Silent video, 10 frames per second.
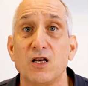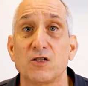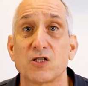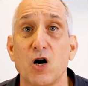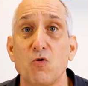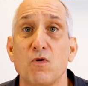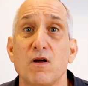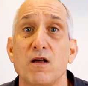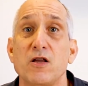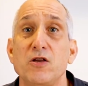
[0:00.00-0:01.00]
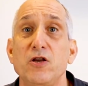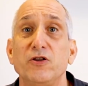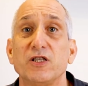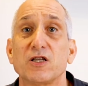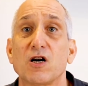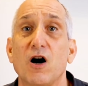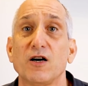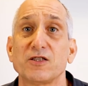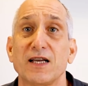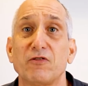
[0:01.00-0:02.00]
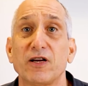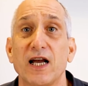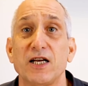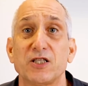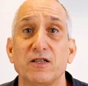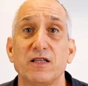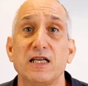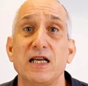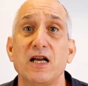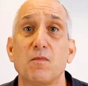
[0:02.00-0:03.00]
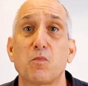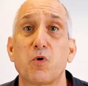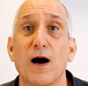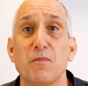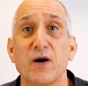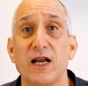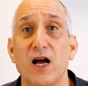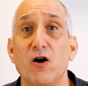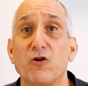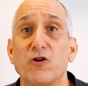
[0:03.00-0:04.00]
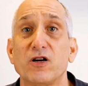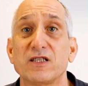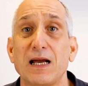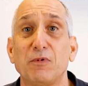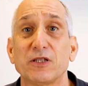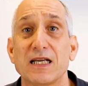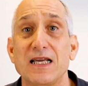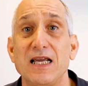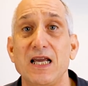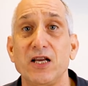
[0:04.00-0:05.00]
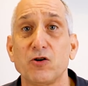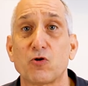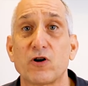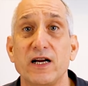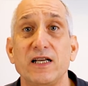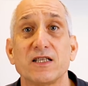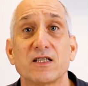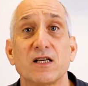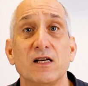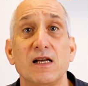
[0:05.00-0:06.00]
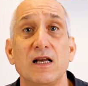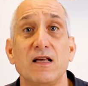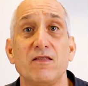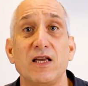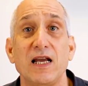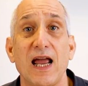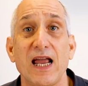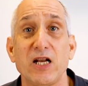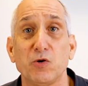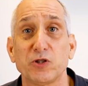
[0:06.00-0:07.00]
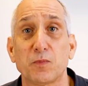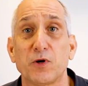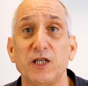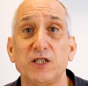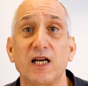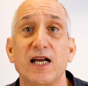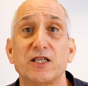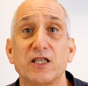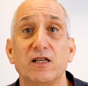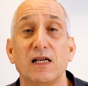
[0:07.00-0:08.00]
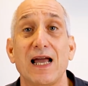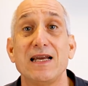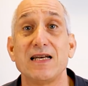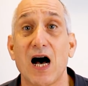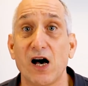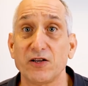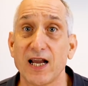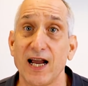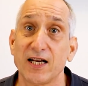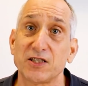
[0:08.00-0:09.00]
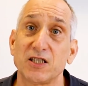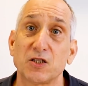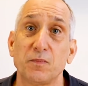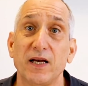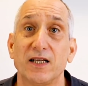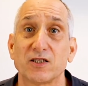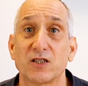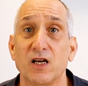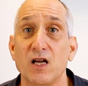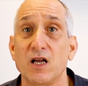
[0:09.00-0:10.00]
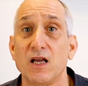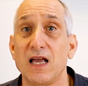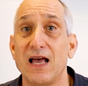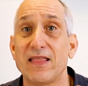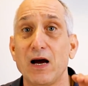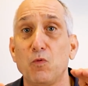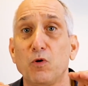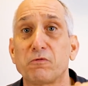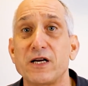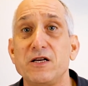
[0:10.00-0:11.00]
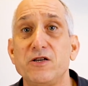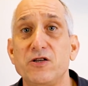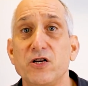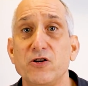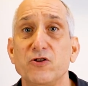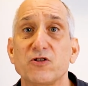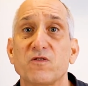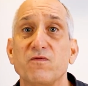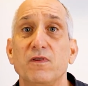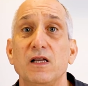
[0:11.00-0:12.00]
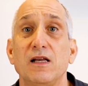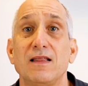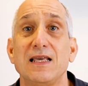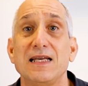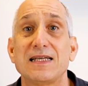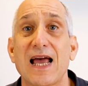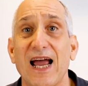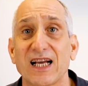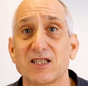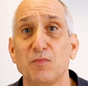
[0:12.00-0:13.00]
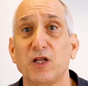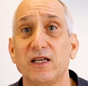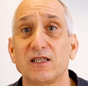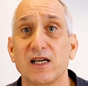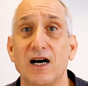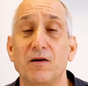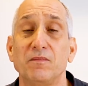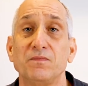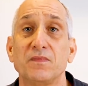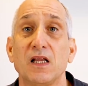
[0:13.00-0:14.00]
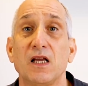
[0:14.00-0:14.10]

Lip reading: So using cost segregation, the property owner is able to increase the annual depreciation, a non-cash expense, and that will reduce the taxable income.